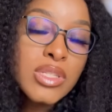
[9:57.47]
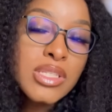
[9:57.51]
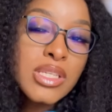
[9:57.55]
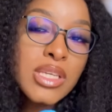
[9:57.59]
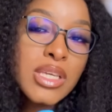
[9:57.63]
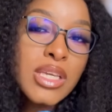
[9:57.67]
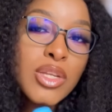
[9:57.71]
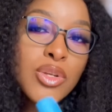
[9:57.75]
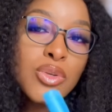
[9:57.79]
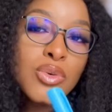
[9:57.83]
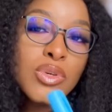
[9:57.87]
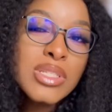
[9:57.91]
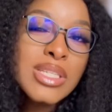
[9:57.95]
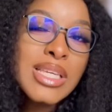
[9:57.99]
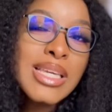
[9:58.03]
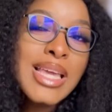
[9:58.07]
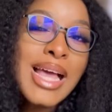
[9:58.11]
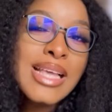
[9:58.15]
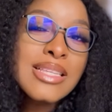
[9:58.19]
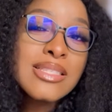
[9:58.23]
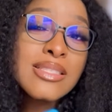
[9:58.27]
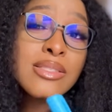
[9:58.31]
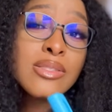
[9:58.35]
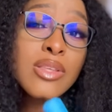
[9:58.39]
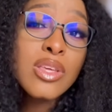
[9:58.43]
knows he
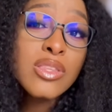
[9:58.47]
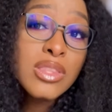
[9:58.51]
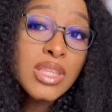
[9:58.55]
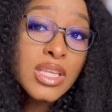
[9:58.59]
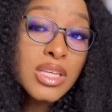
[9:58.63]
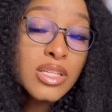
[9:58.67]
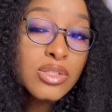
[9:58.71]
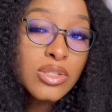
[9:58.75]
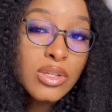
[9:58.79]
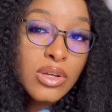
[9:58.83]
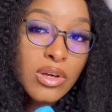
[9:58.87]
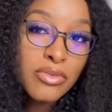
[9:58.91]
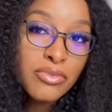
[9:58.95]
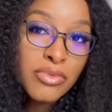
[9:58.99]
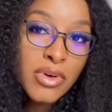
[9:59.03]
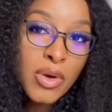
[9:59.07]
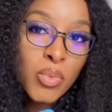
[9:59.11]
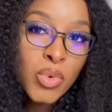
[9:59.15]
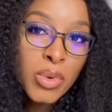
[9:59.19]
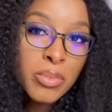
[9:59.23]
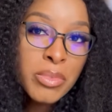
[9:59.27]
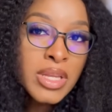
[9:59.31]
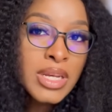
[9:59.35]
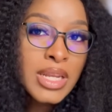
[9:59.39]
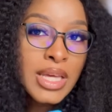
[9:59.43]
has nothing to offer
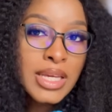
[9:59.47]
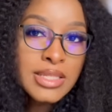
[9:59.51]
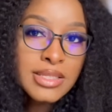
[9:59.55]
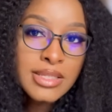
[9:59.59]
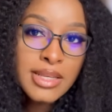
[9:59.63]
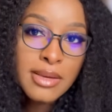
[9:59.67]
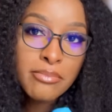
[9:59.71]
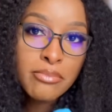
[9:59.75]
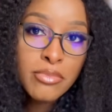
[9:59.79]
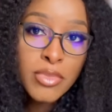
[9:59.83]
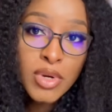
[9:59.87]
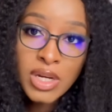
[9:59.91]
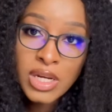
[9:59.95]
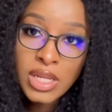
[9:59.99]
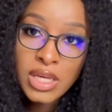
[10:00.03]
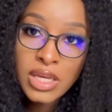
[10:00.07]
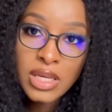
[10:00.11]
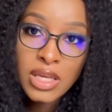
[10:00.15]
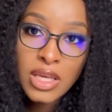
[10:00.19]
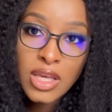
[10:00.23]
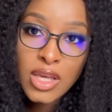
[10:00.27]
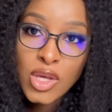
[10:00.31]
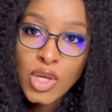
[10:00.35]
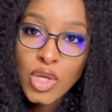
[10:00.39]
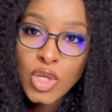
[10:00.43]
women except money.
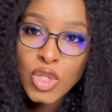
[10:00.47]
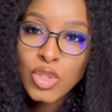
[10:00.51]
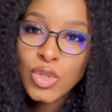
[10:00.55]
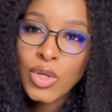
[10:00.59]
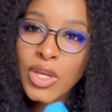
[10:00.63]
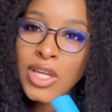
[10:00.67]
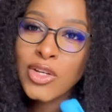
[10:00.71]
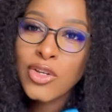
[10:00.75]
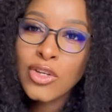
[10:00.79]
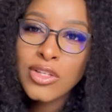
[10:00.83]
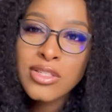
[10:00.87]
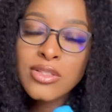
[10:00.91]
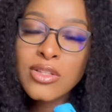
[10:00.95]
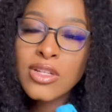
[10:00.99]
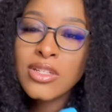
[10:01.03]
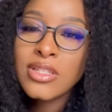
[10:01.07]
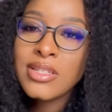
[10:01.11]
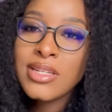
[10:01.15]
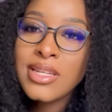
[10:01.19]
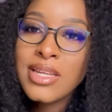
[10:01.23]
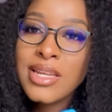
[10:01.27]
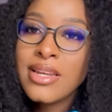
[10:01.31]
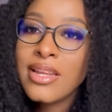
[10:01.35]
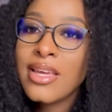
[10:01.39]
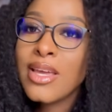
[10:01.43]
So he does not
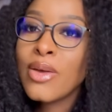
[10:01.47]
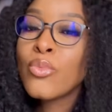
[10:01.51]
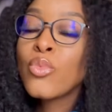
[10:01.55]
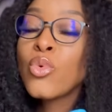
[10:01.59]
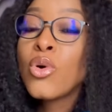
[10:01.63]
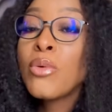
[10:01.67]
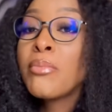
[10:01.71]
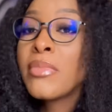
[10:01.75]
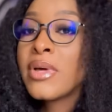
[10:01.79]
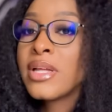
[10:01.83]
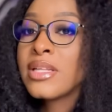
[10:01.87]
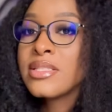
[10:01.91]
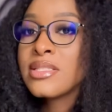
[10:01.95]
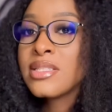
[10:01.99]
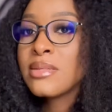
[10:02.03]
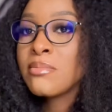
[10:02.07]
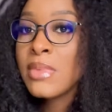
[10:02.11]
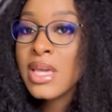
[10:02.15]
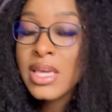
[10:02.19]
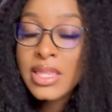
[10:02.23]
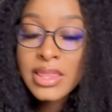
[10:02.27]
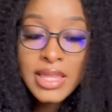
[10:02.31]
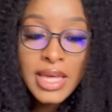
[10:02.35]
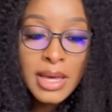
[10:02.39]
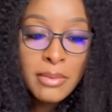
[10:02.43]
need a woman to
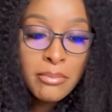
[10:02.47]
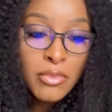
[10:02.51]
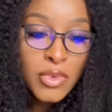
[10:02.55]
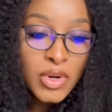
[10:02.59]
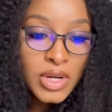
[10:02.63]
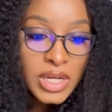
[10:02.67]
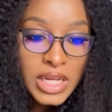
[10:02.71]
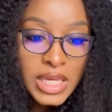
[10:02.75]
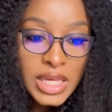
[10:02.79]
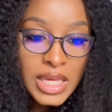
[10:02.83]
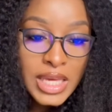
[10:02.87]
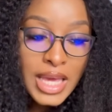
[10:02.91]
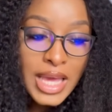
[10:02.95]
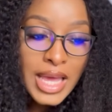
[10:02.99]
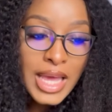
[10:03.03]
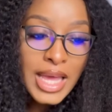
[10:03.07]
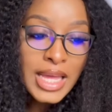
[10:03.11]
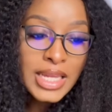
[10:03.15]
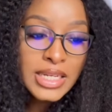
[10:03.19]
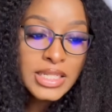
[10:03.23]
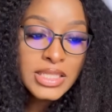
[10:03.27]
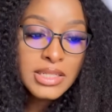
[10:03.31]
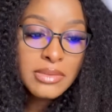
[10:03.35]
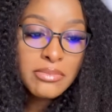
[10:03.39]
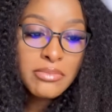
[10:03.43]
make that money
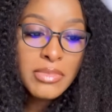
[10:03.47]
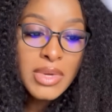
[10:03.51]
and make